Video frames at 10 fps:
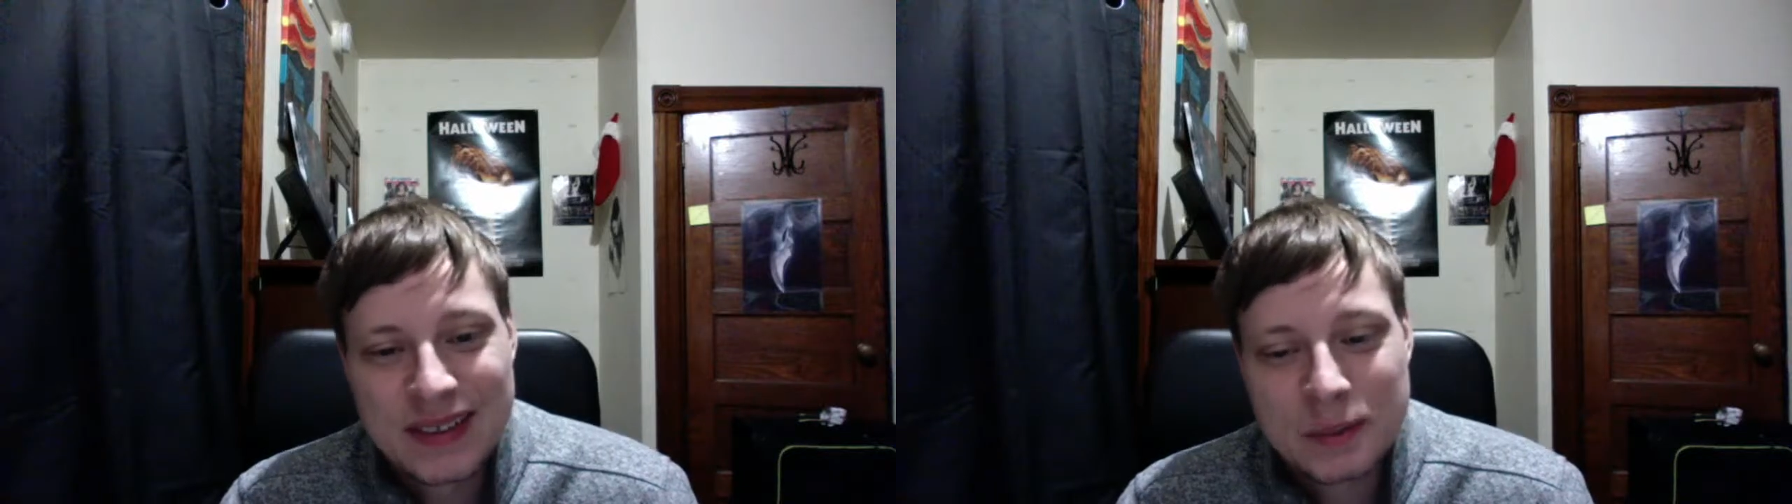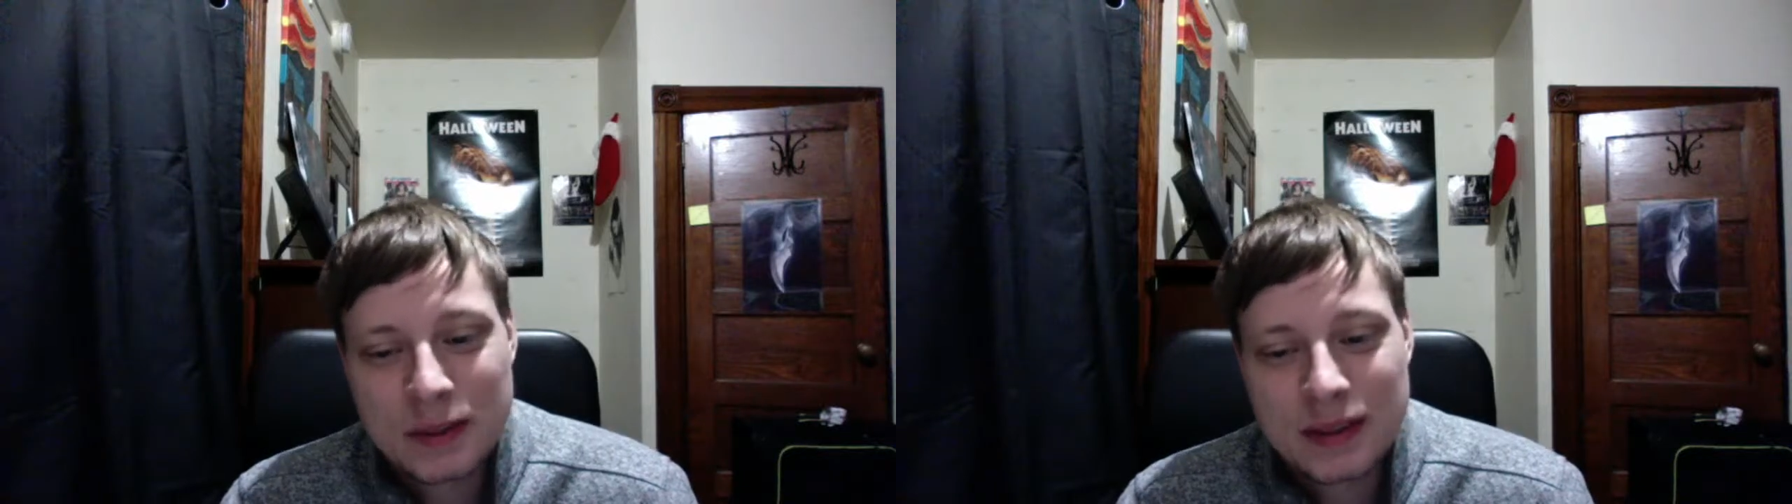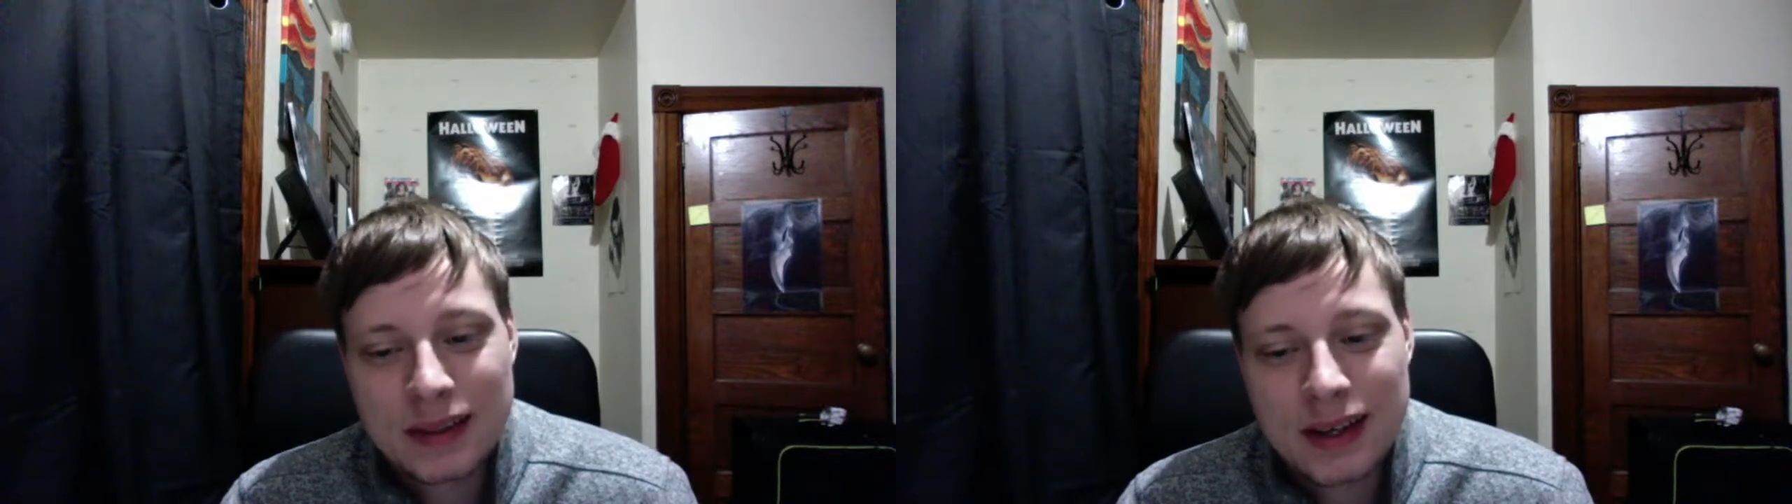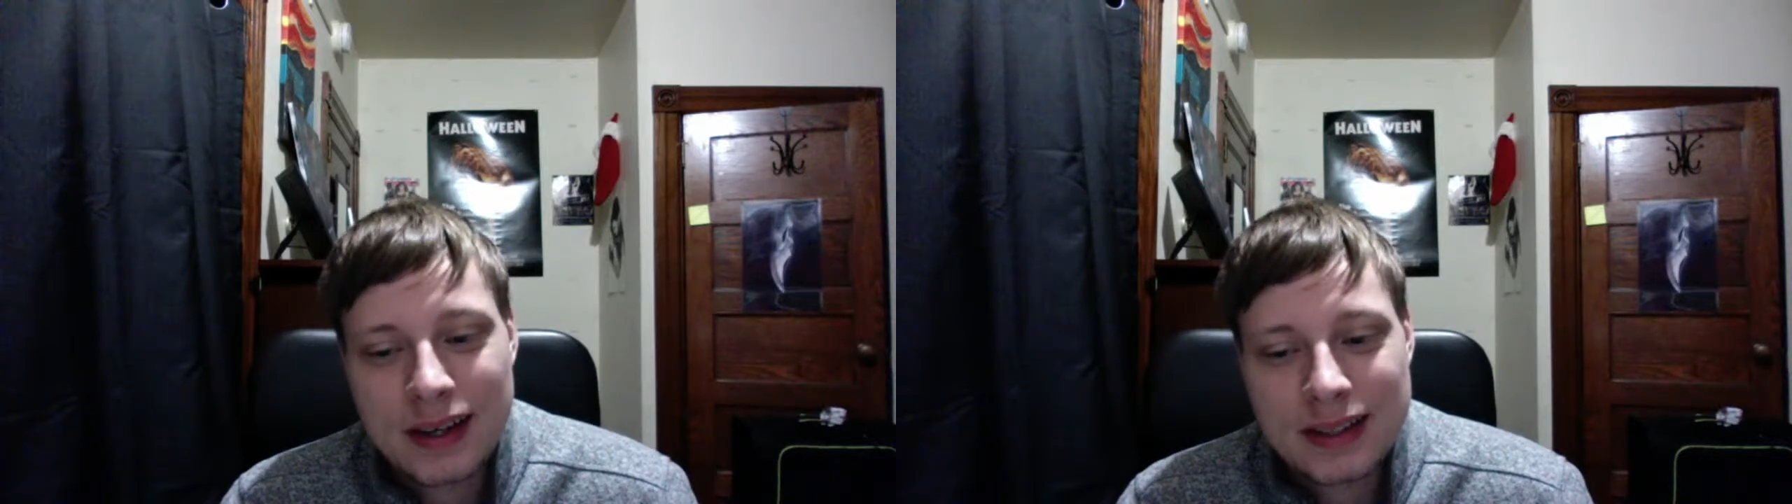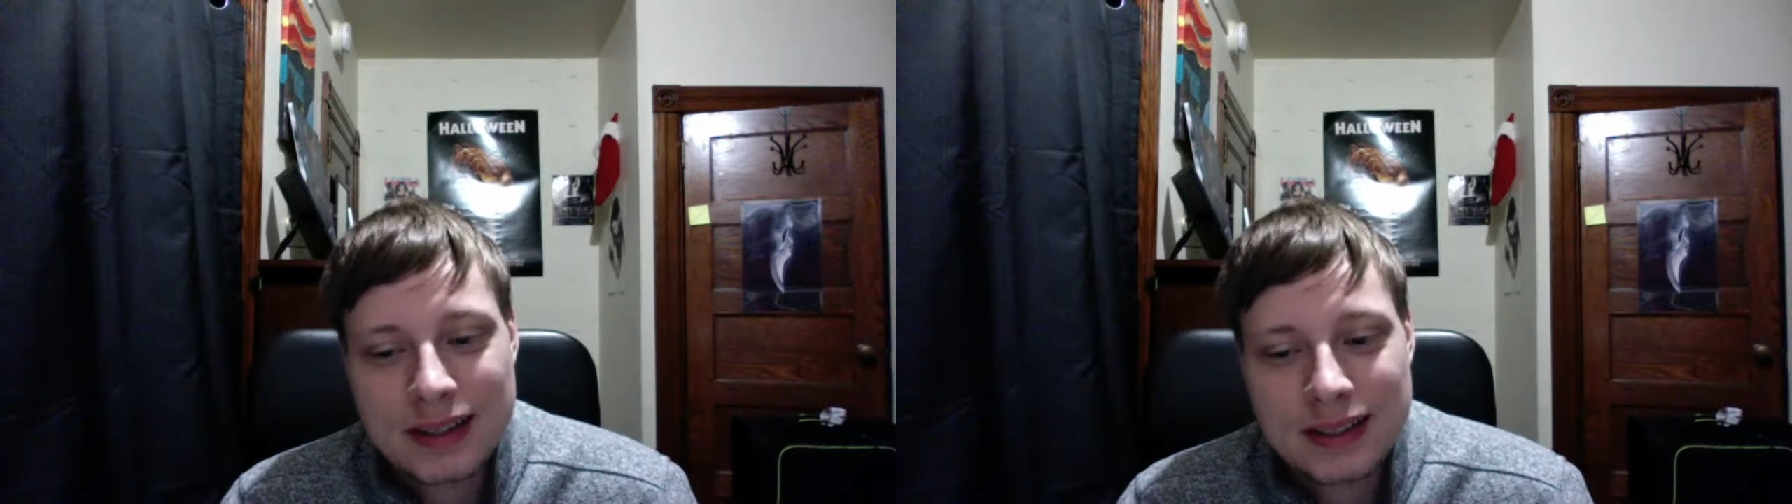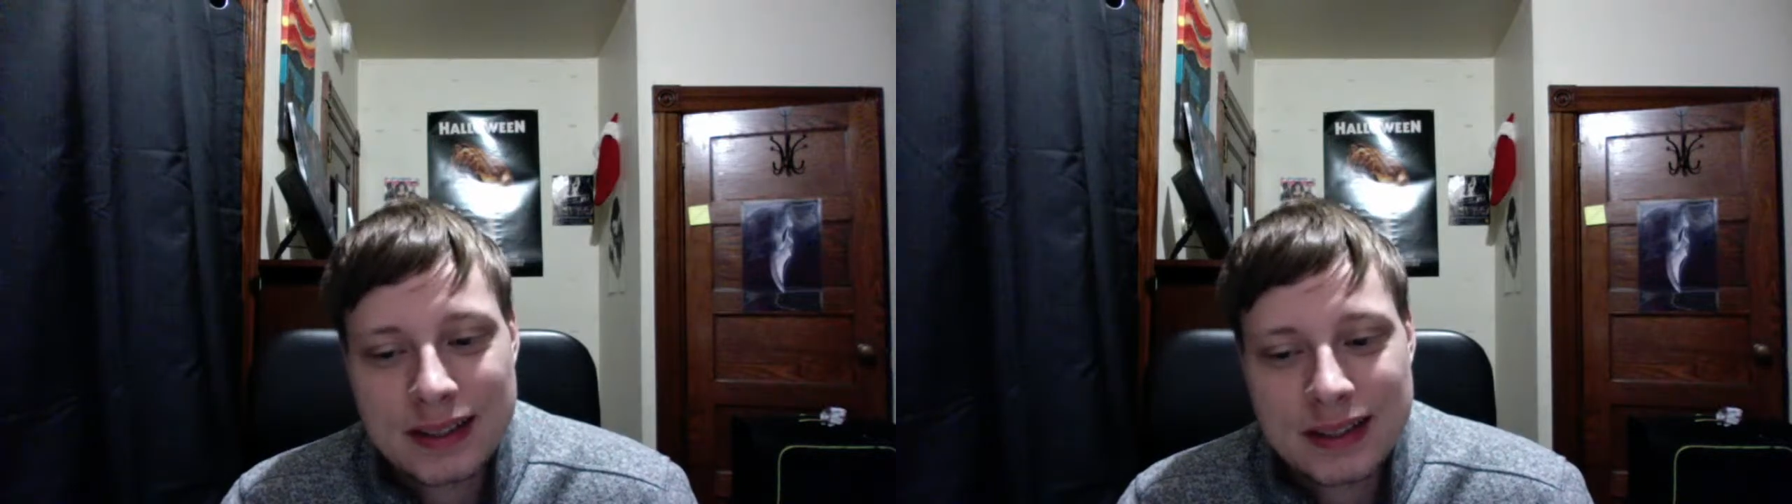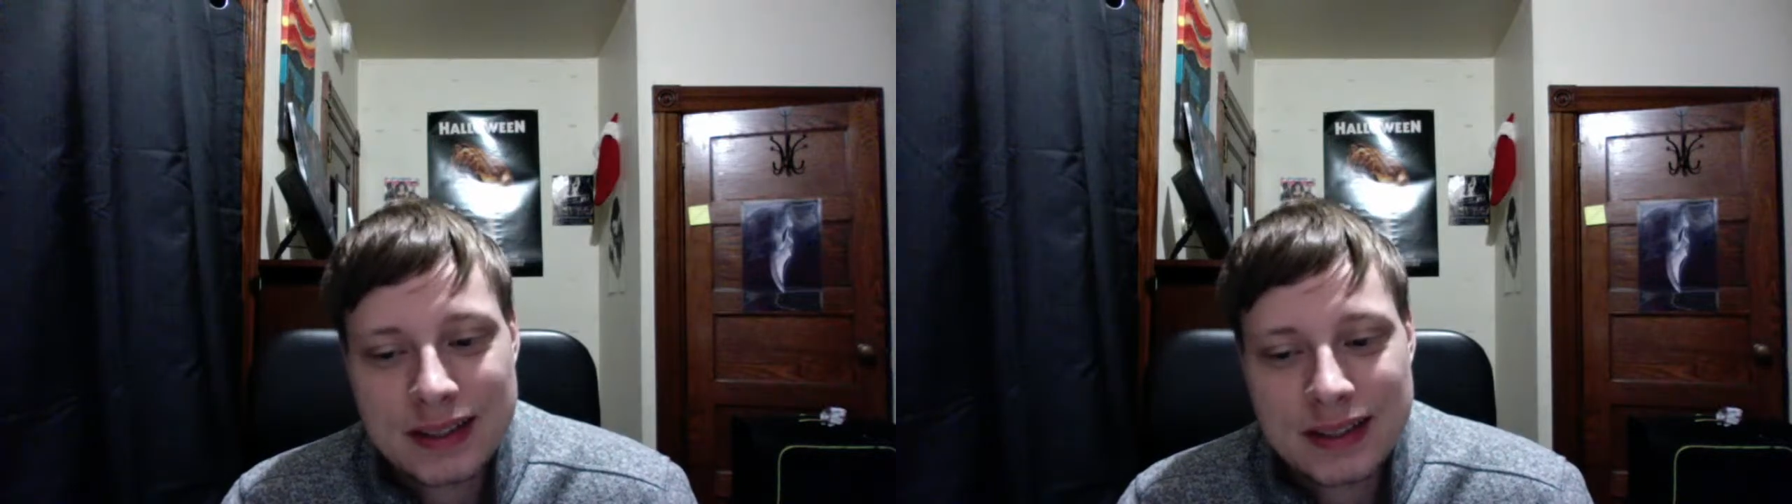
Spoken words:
with you guys because it's